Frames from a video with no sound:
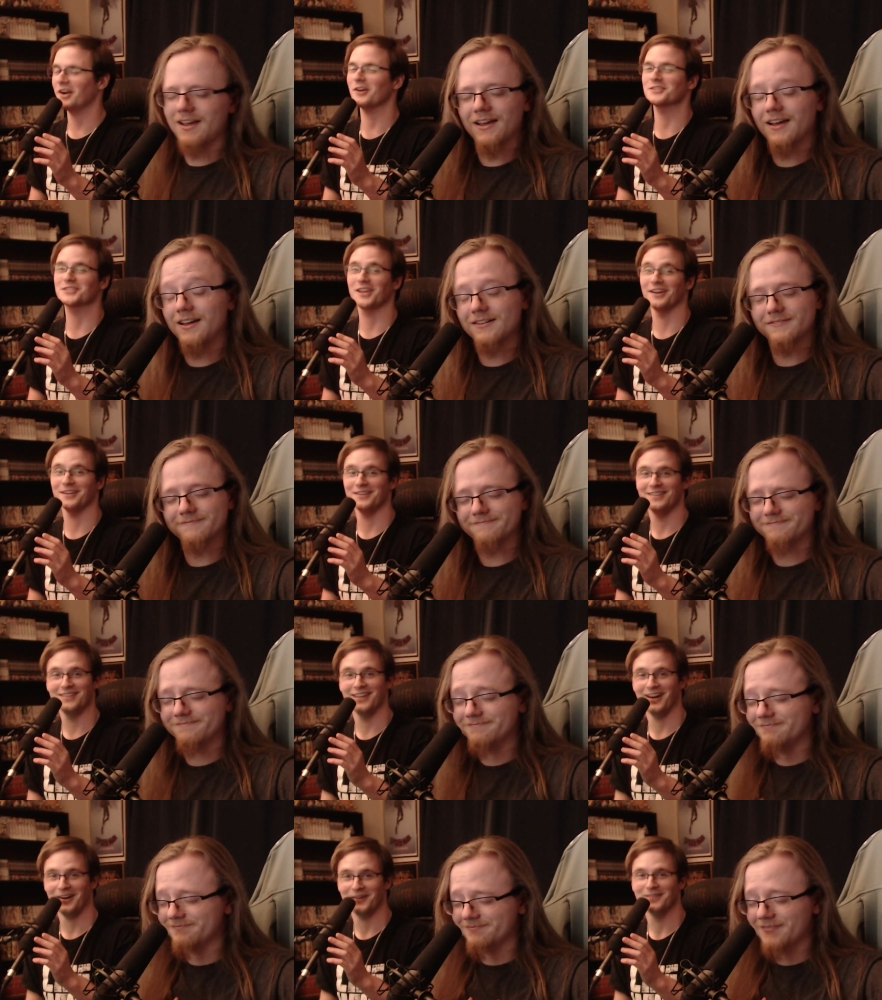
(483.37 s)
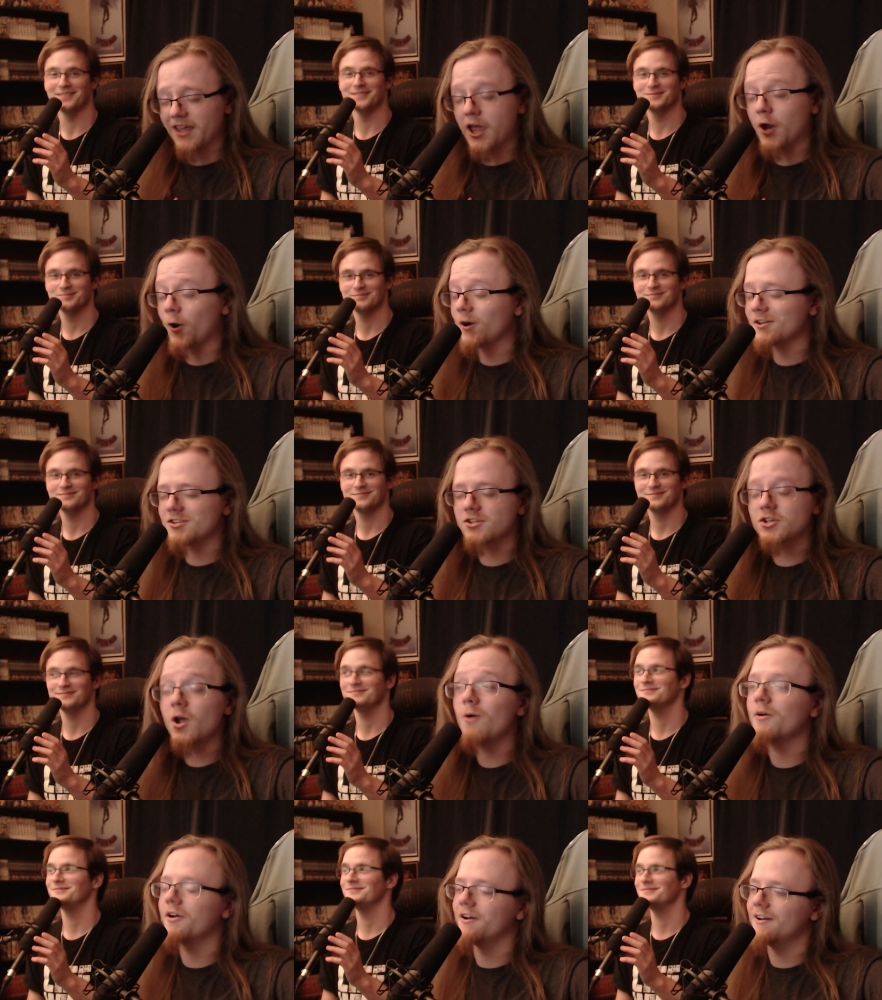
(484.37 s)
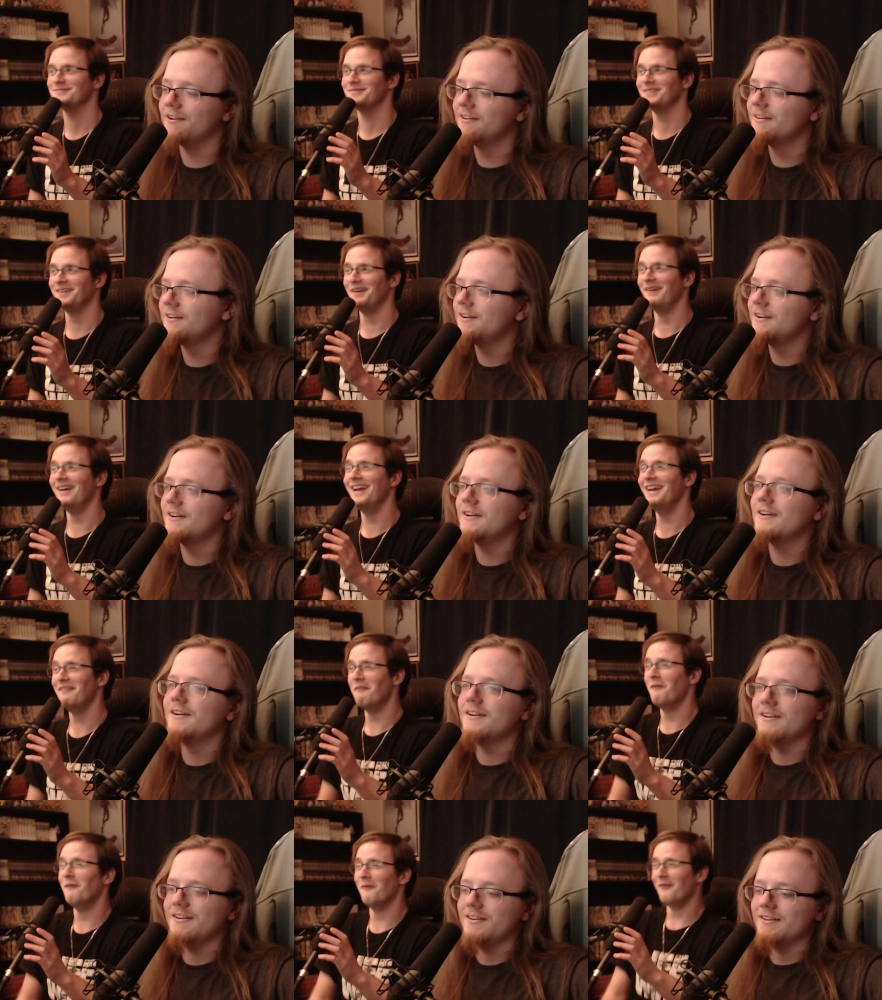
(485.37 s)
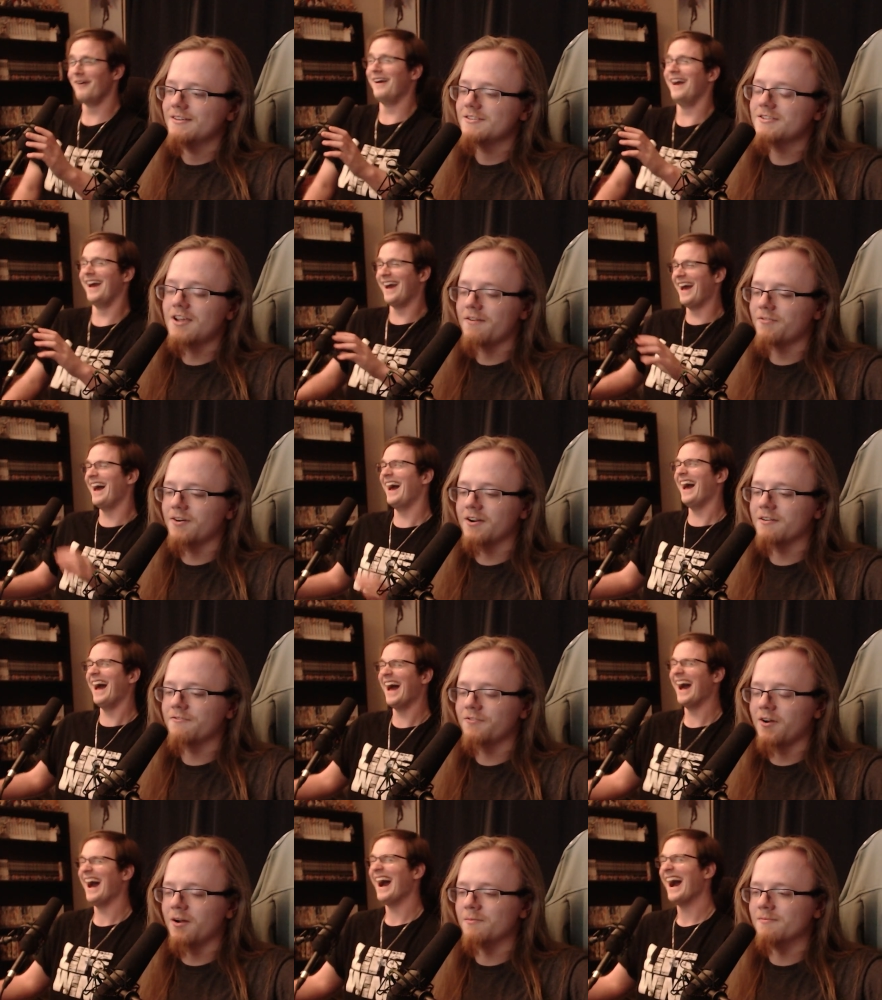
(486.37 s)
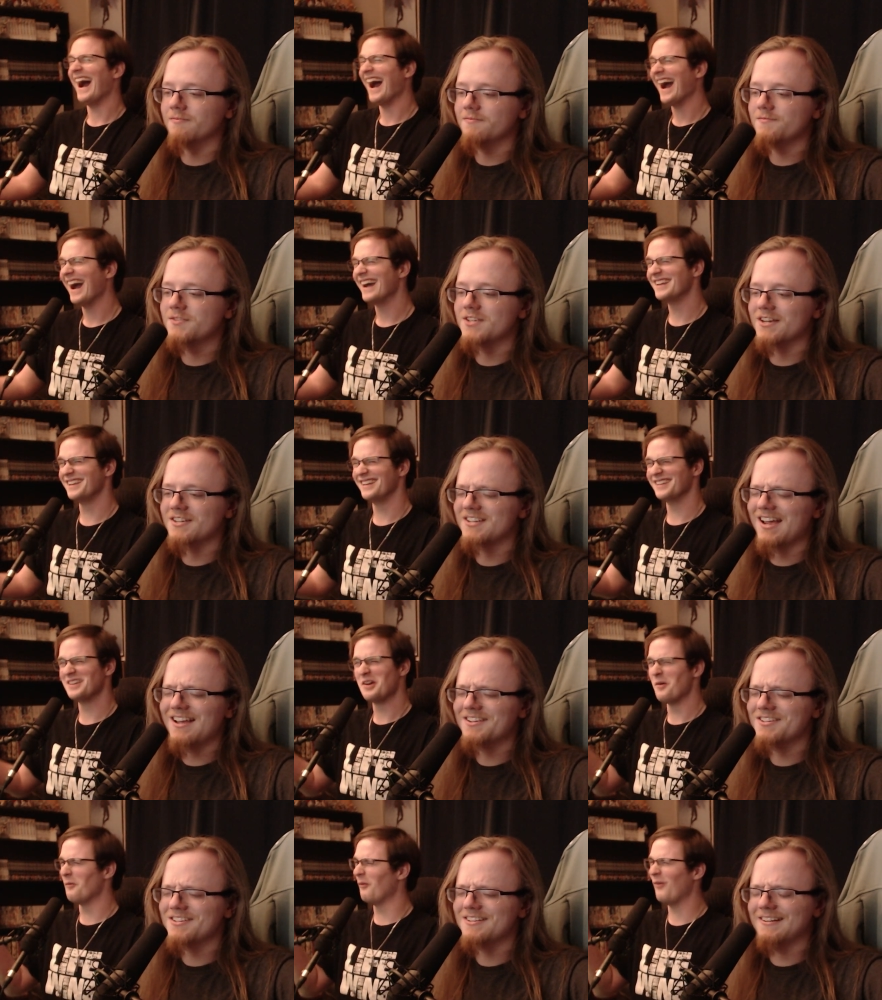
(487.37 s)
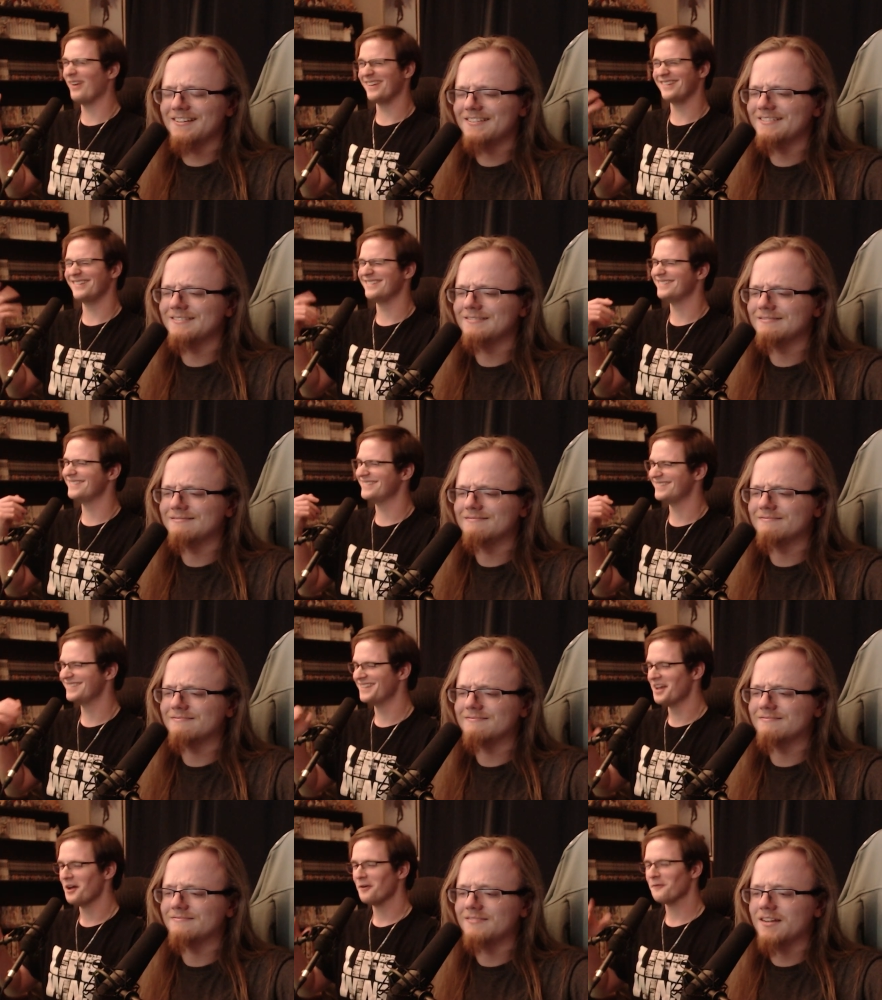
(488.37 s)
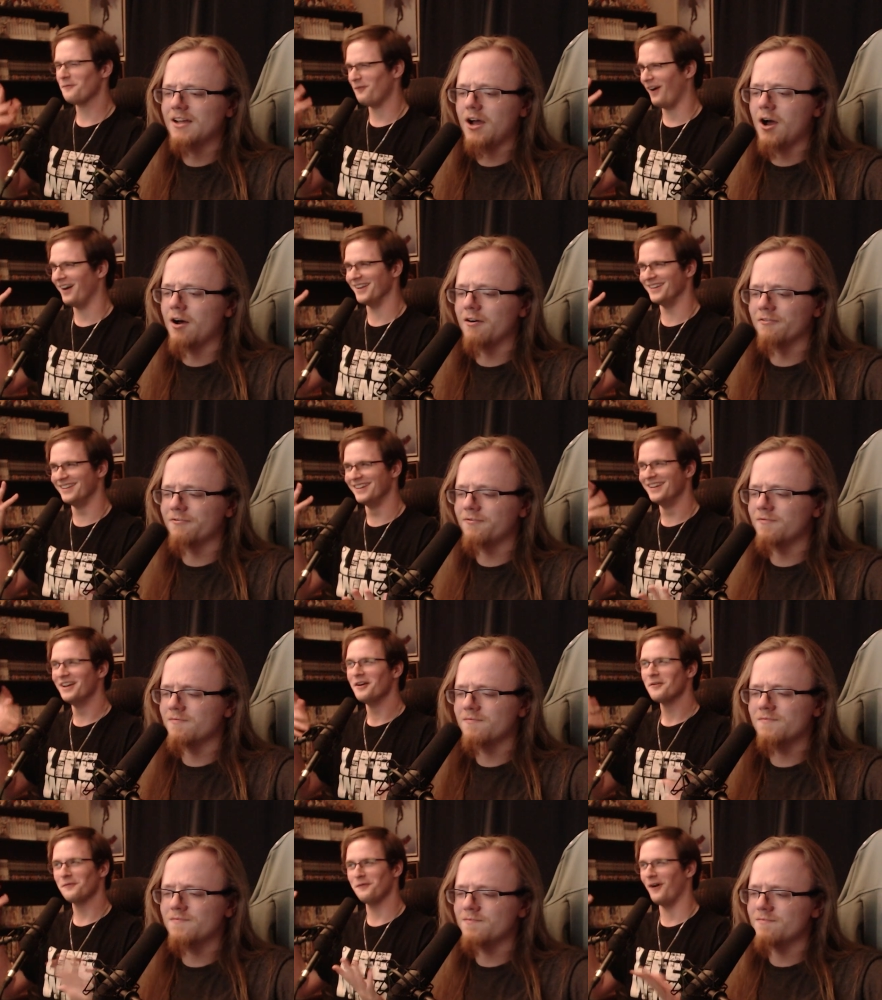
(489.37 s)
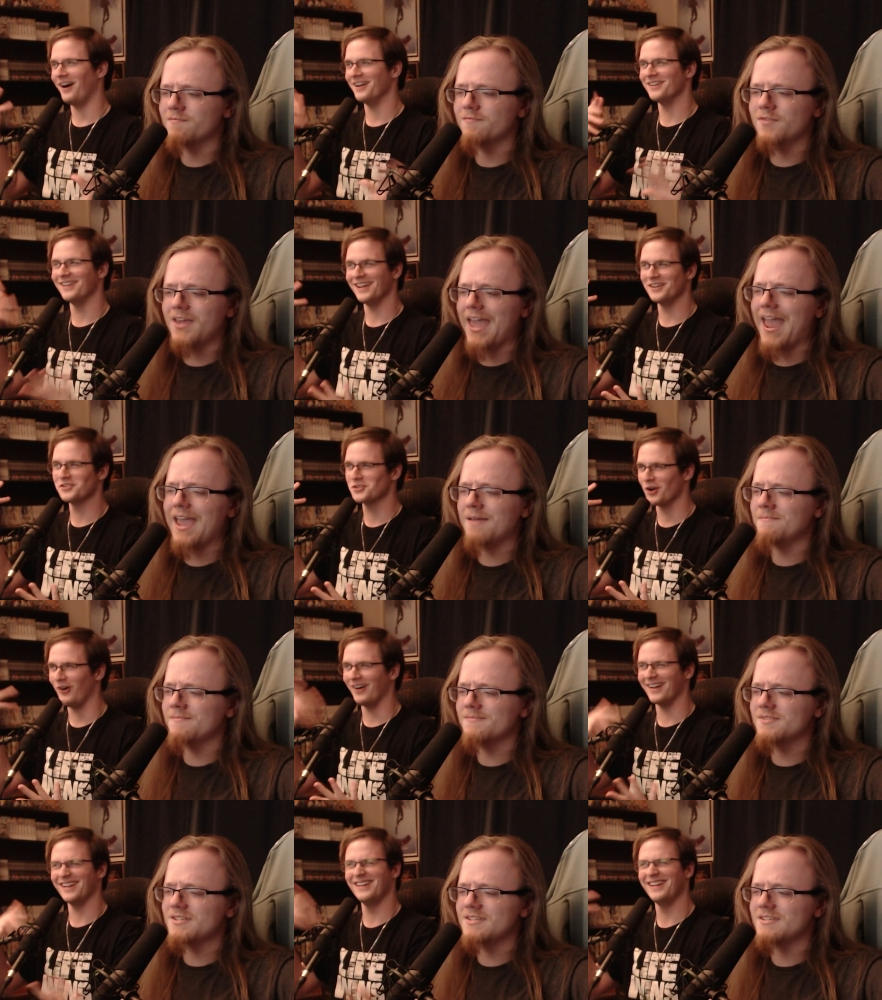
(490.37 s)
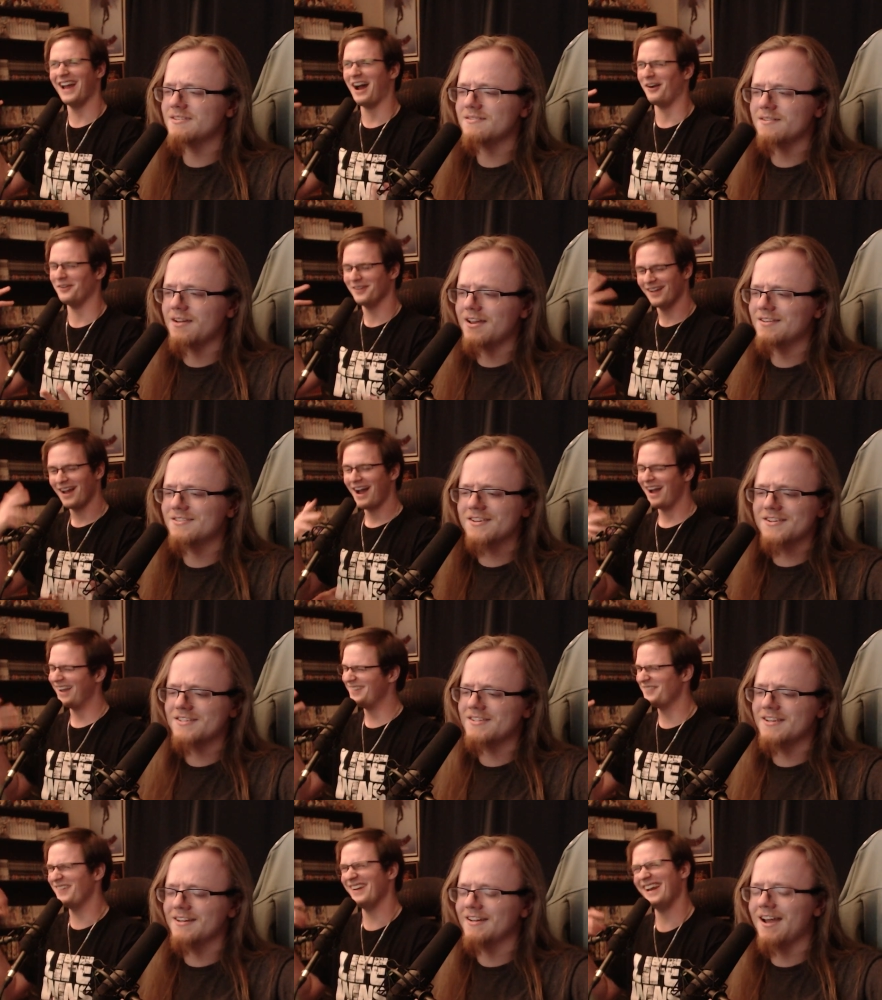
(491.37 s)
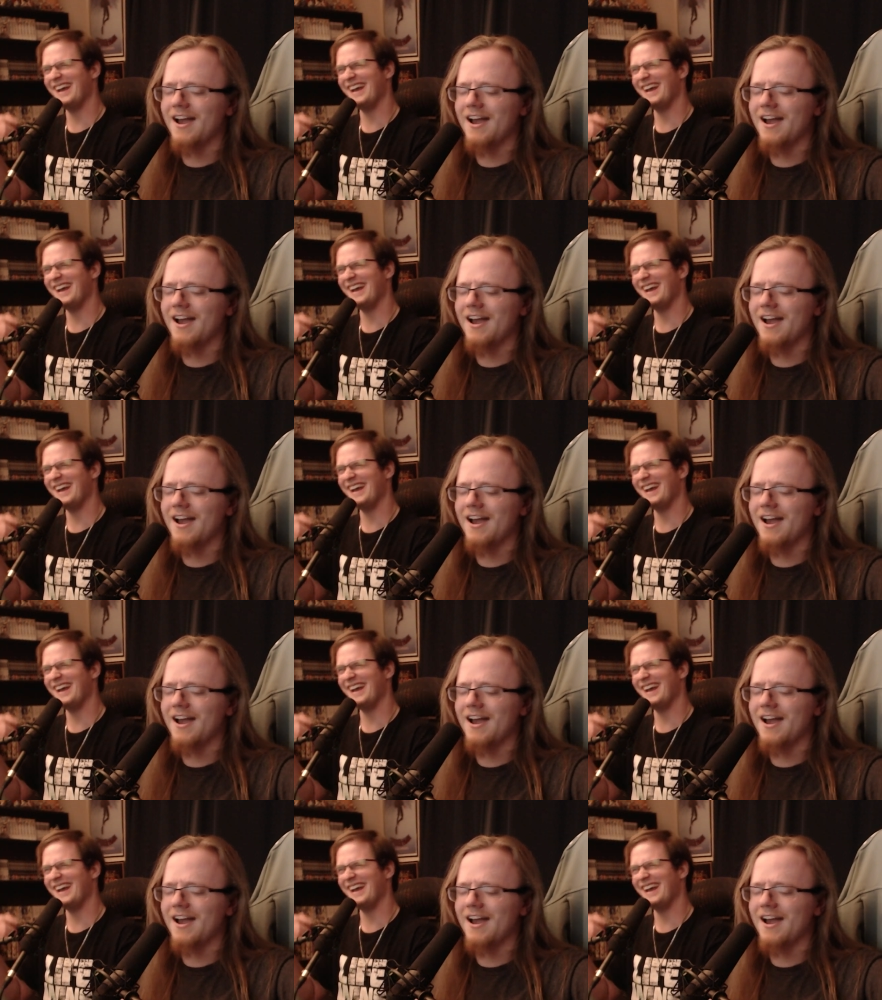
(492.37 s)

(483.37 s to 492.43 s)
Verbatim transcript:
Speaker 1: hurts good, though. It hurts so good. Suffering from success,
Speaker 2: fun, enjoy existing.